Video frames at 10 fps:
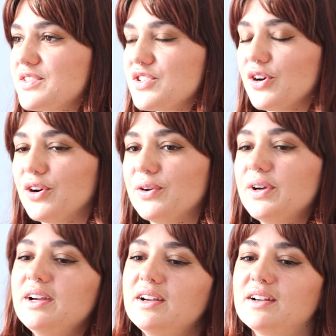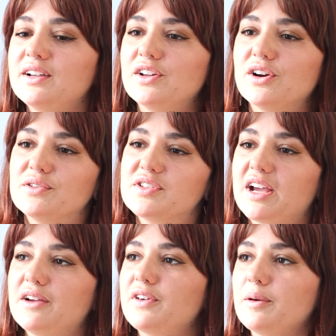So,
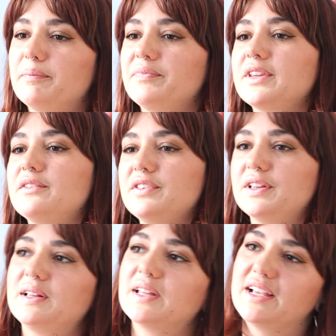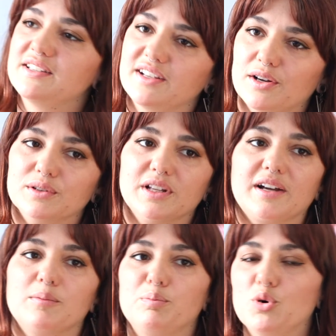say if I'm feeling lazy, I'll
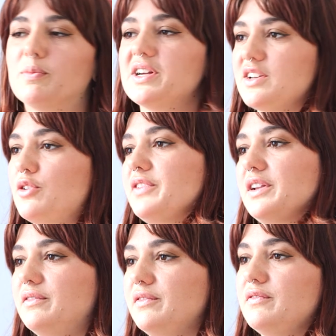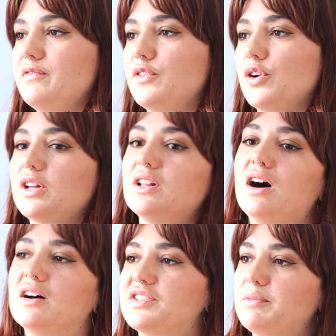book myself in for a
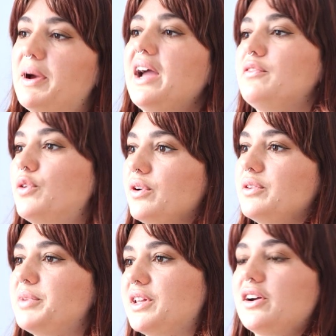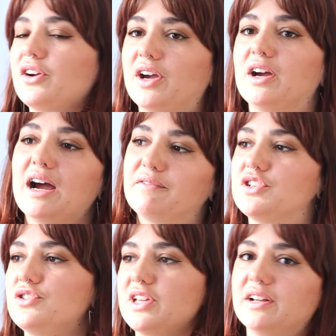class and pay for it and be okay, I have
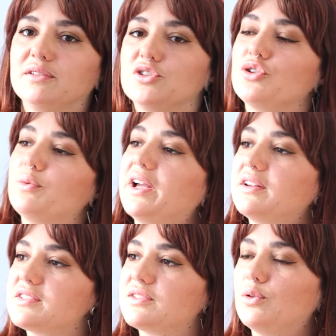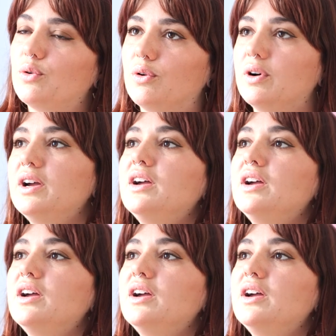to do that in 2 weeks, or